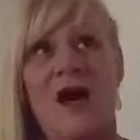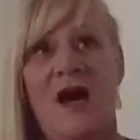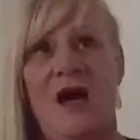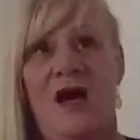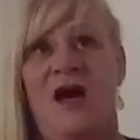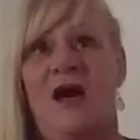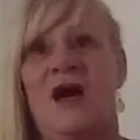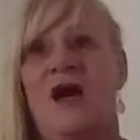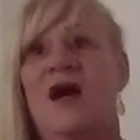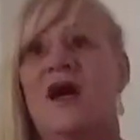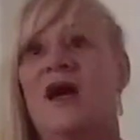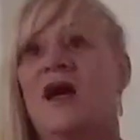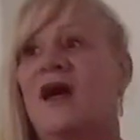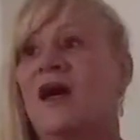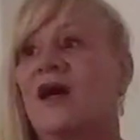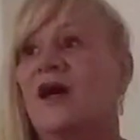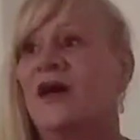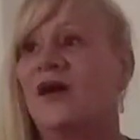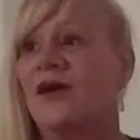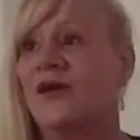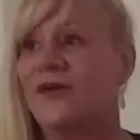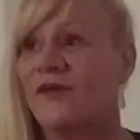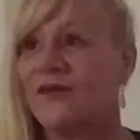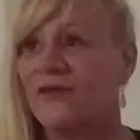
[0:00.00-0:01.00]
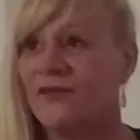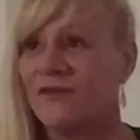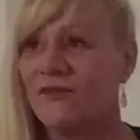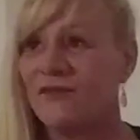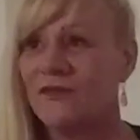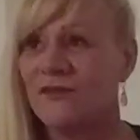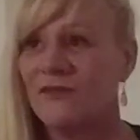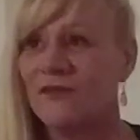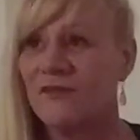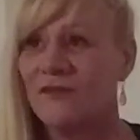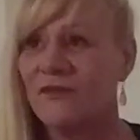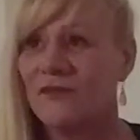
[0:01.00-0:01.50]

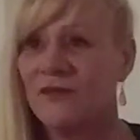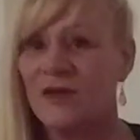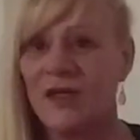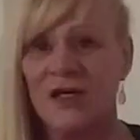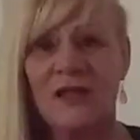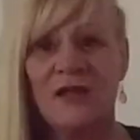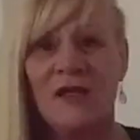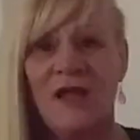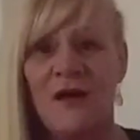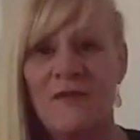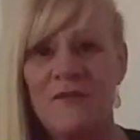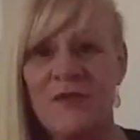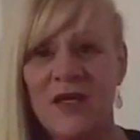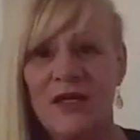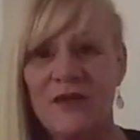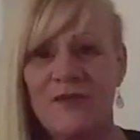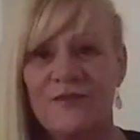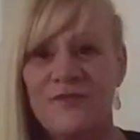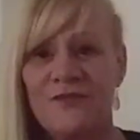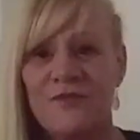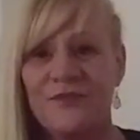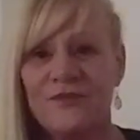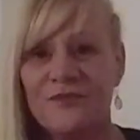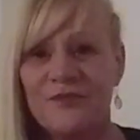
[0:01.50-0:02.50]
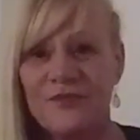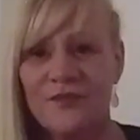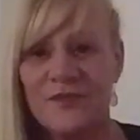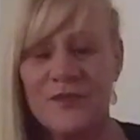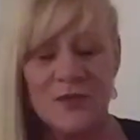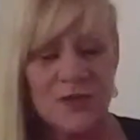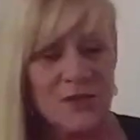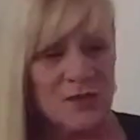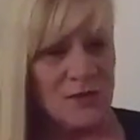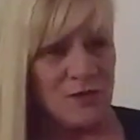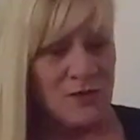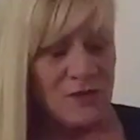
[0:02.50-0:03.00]
Kidnapped me,
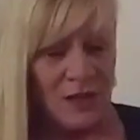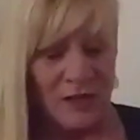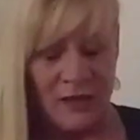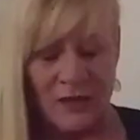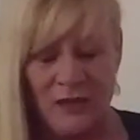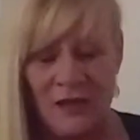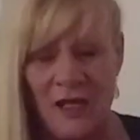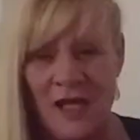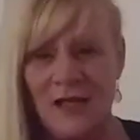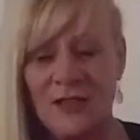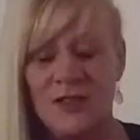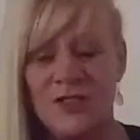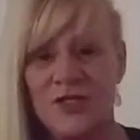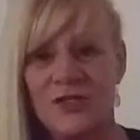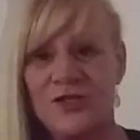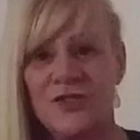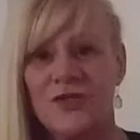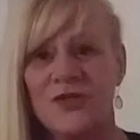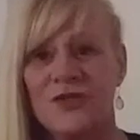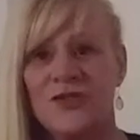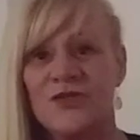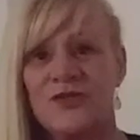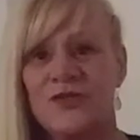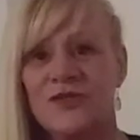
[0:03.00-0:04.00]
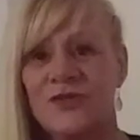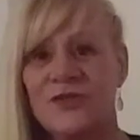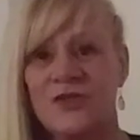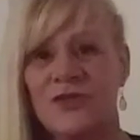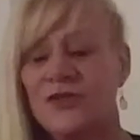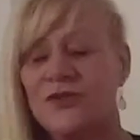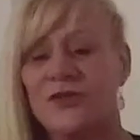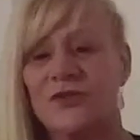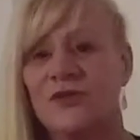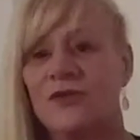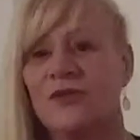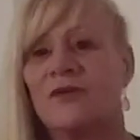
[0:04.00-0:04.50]
an electric to
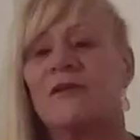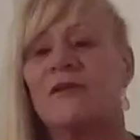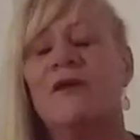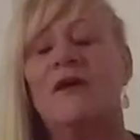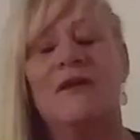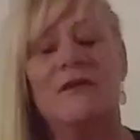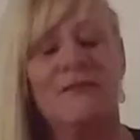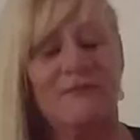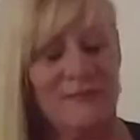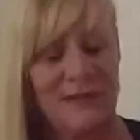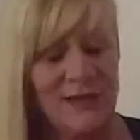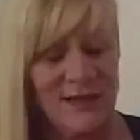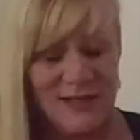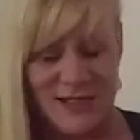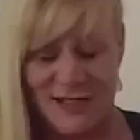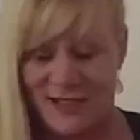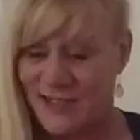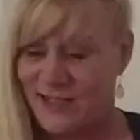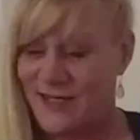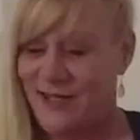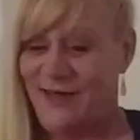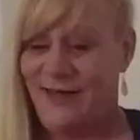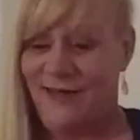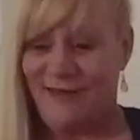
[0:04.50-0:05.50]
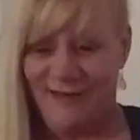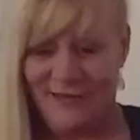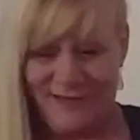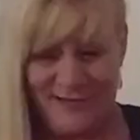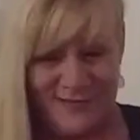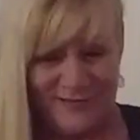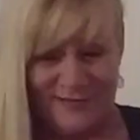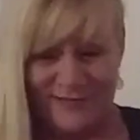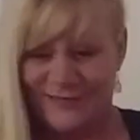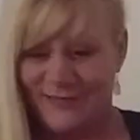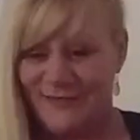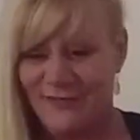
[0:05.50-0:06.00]
this is it,
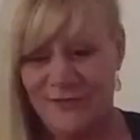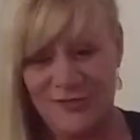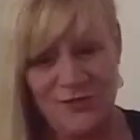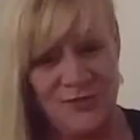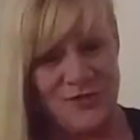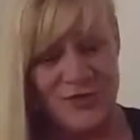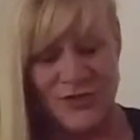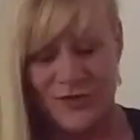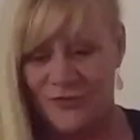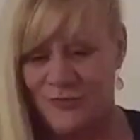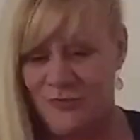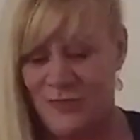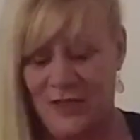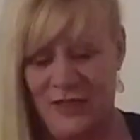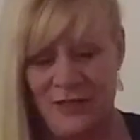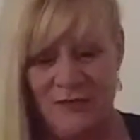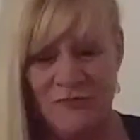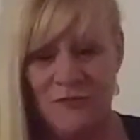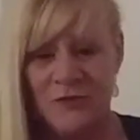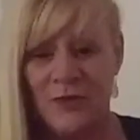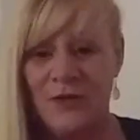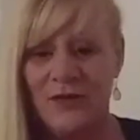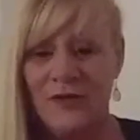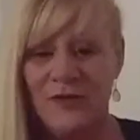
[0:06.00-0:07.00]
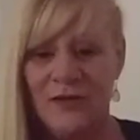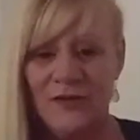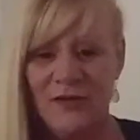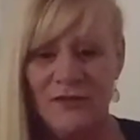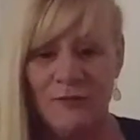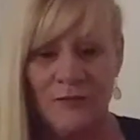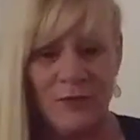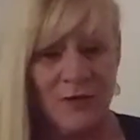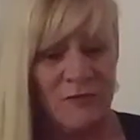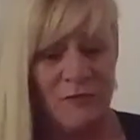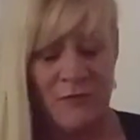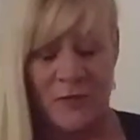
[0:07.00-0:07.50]
just unbelievable
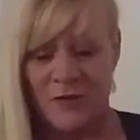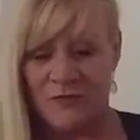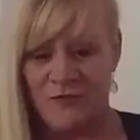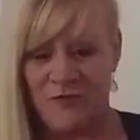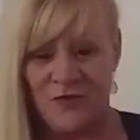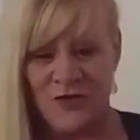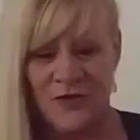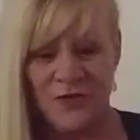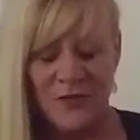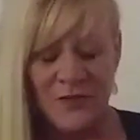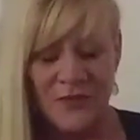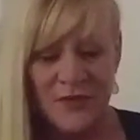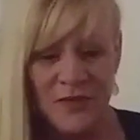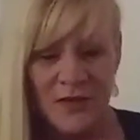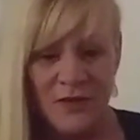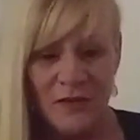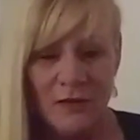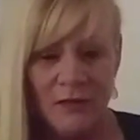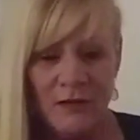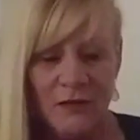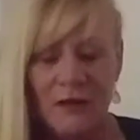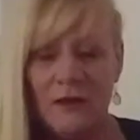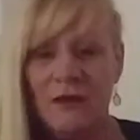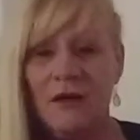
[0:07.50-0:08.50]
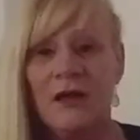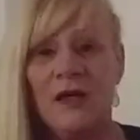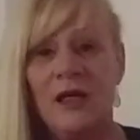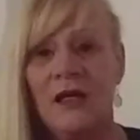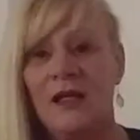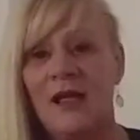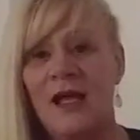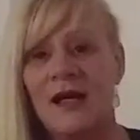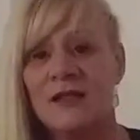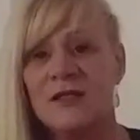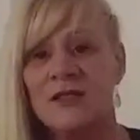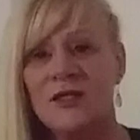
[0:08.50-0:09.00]
what I've been through. He
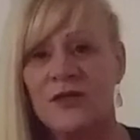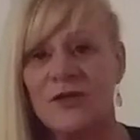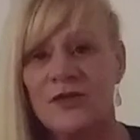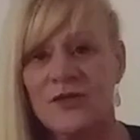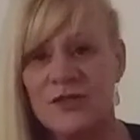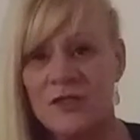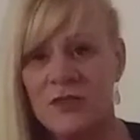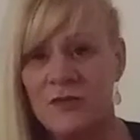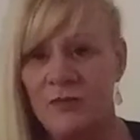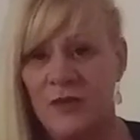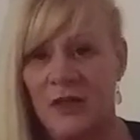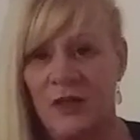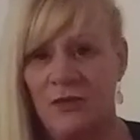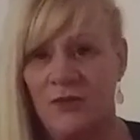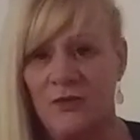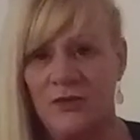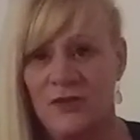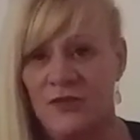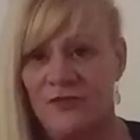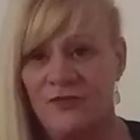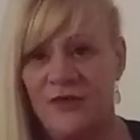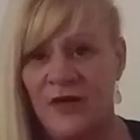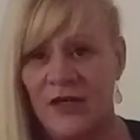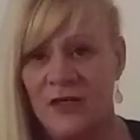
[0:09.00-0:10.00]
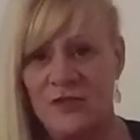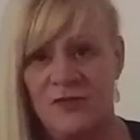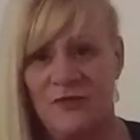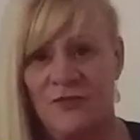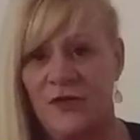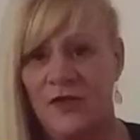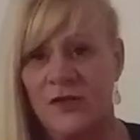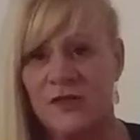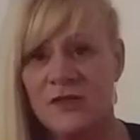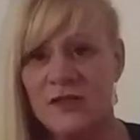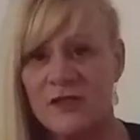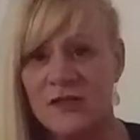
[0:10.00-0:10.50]
electrocuted me 100,000
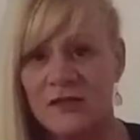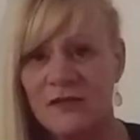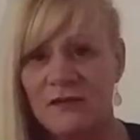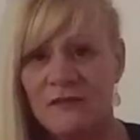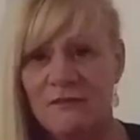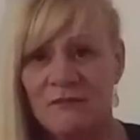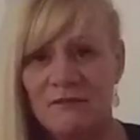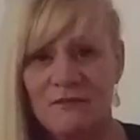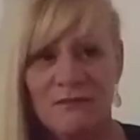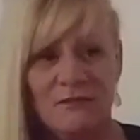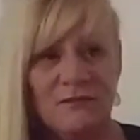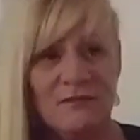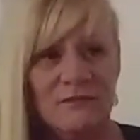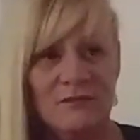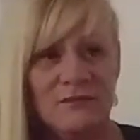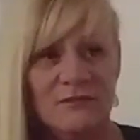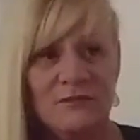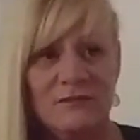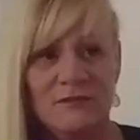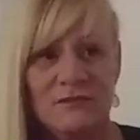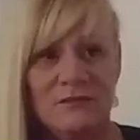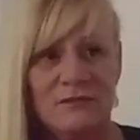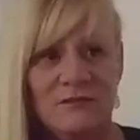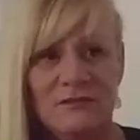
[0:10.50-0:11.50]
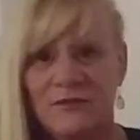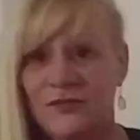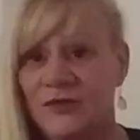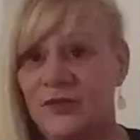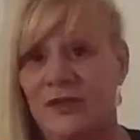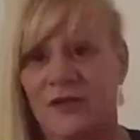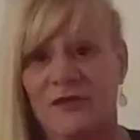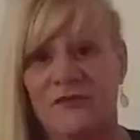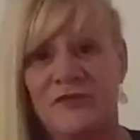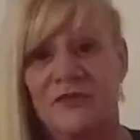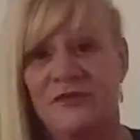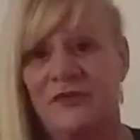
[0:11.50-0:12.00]
votes for
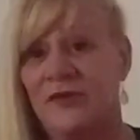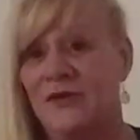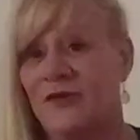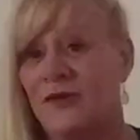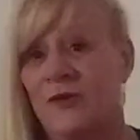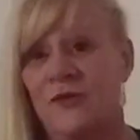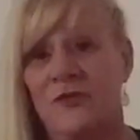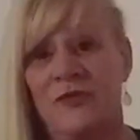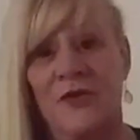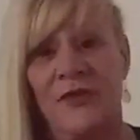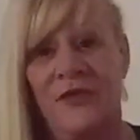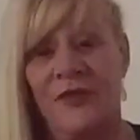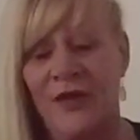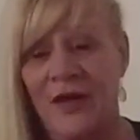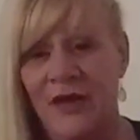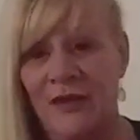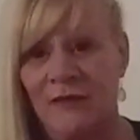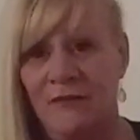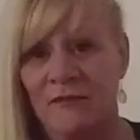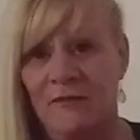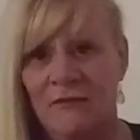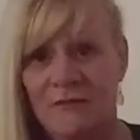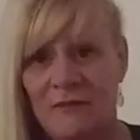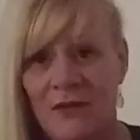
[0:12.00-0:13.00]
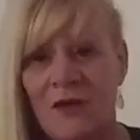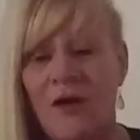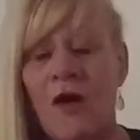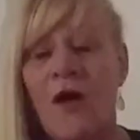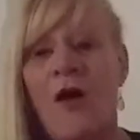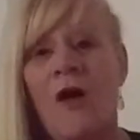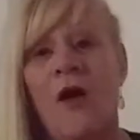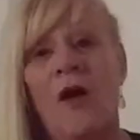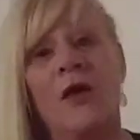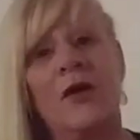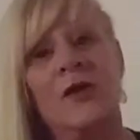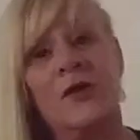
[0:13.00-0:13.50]
nothing other than
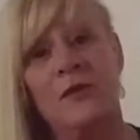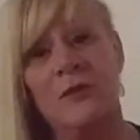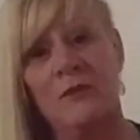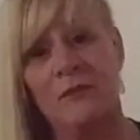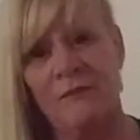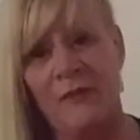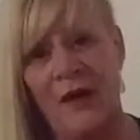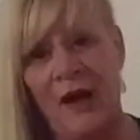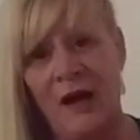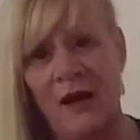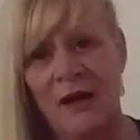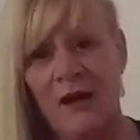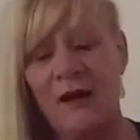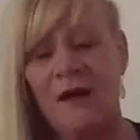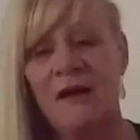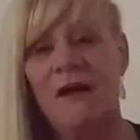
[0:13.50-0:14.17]
arguing back